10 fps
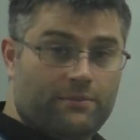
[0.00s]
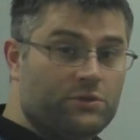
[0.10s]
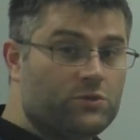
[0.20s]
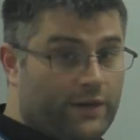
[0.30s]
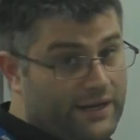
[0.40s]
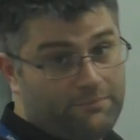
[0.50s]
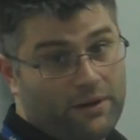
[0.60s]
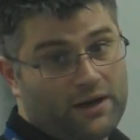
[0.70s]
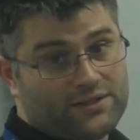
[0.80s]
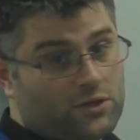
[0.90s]
between
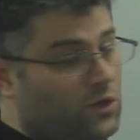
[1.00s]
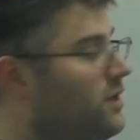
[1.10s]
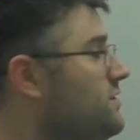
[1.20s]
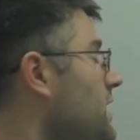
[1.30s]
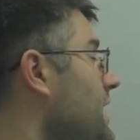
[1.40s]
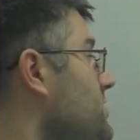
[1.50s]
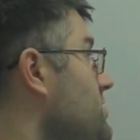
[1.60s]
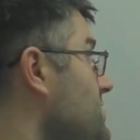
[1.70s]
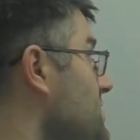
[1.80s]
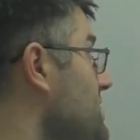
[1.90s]
particle
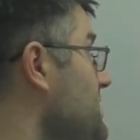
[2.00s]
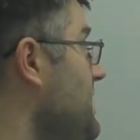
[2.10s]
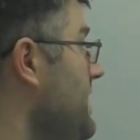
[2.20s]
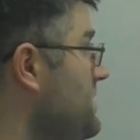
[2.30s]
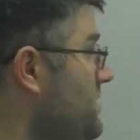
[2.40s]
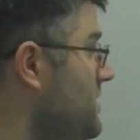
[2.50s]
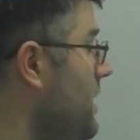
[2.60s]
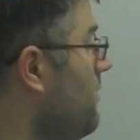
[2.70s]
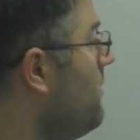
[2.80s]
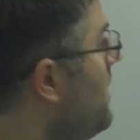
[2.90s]
oscillations in this case. So